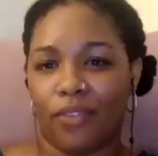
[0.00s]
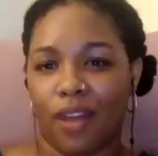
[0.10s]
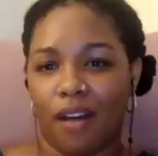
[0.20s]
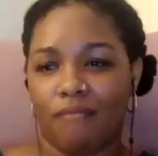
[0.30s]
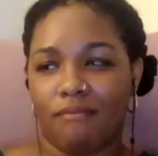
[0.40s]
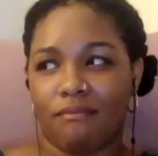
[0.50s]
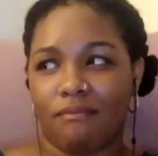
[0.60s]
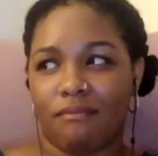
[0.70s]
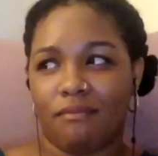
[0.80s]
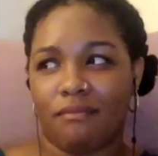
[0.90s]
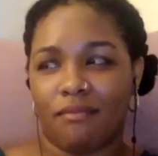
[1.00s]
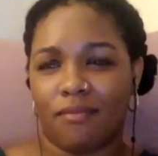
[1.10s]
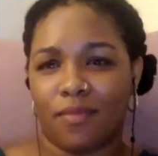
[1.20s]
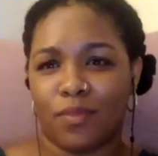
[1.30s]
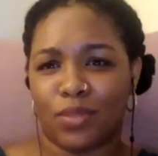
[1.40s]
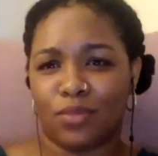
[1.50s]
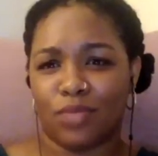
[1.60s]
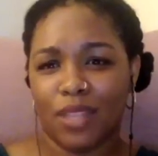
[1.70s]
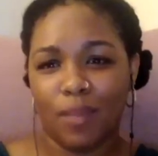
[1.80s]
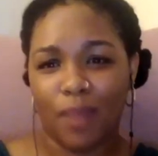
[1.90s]
um, was
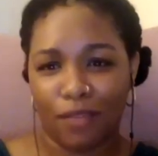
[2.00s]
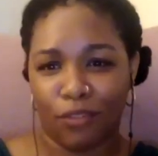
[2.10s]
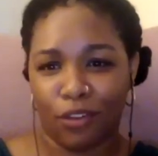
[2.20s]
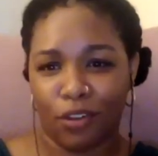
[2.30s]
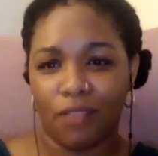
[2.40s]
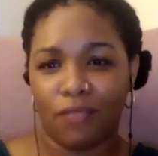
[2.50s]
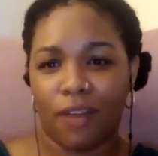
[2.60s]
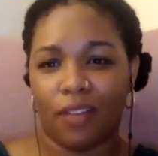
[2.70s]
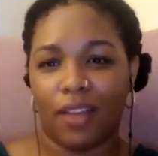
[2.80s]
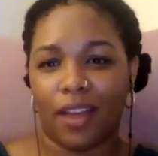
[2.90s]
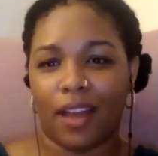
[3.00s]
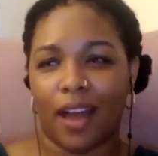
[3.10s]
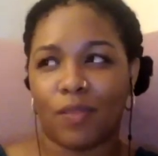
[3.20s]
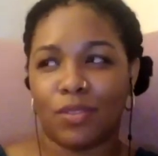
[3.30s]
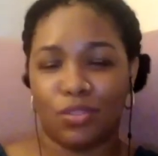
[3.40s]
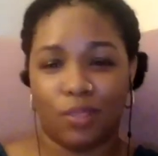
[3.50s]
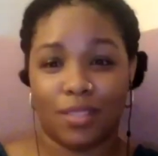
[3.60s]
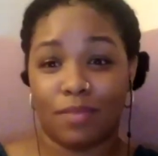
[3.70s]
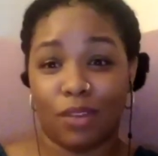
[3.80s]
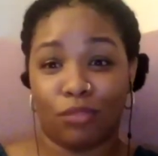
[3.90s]
really painful. It felt like mm-hmm. I was doing
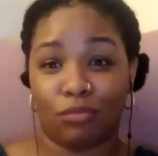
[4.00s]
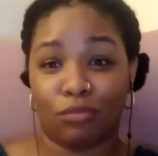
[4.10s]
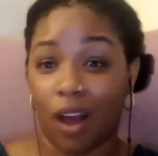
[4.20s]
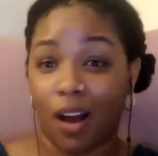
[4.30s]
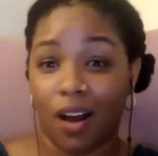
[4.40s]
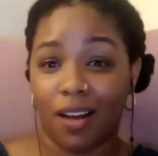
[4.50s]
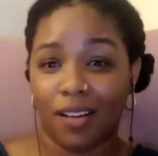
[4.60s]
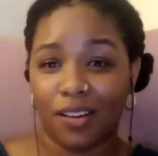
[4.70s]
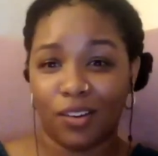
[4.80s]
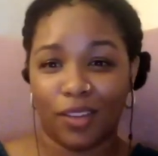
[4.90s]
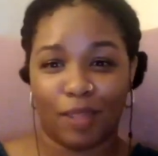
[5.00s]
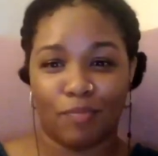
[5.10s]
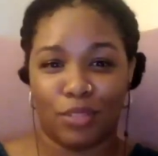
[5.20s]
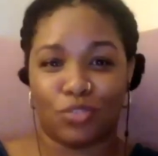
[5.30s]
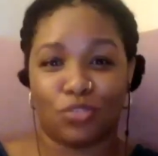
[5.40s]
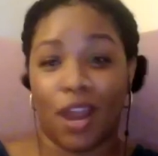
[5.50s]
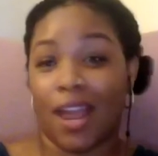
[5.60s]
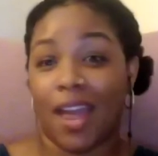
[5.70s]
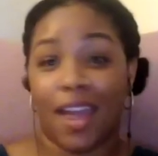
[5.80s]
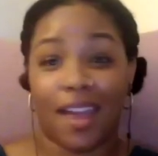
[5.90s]
something wrong or like
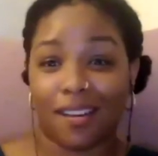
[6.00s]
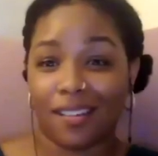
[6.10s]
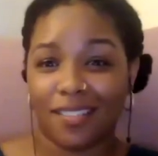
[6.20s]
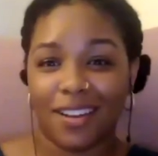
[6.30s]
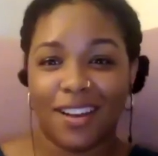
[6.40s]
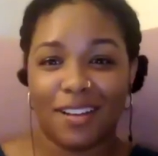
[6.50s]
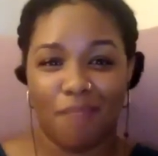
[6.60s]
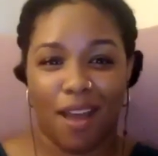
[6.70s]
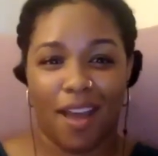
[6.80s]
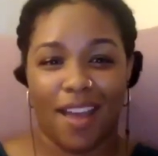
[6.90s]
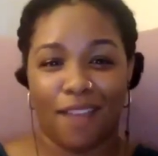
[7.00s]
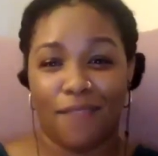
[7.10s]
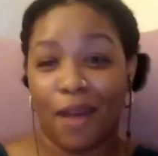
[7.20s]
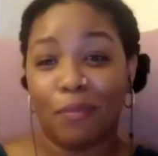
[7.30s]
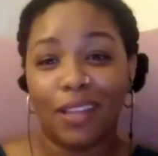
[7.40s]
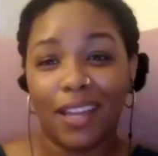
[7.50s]
betraying my family